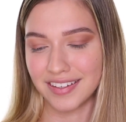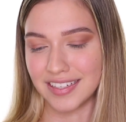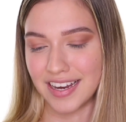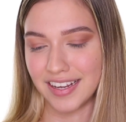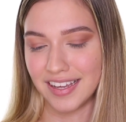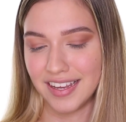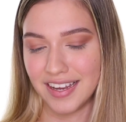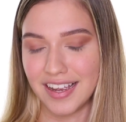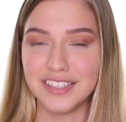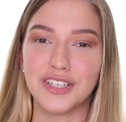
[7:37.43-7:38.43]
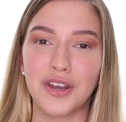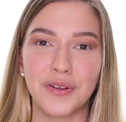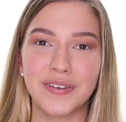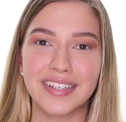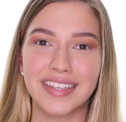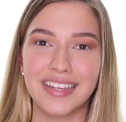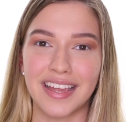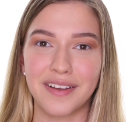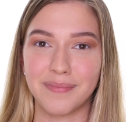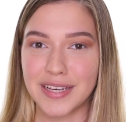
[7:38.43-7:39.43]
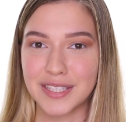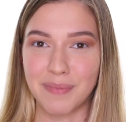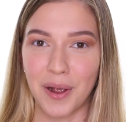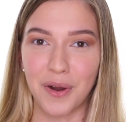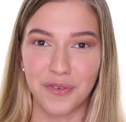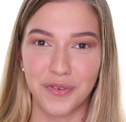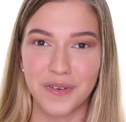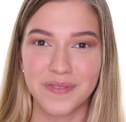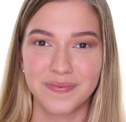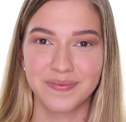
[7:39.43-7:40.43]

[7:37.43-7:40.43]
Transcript: Like, it genuinely like makes my heart full.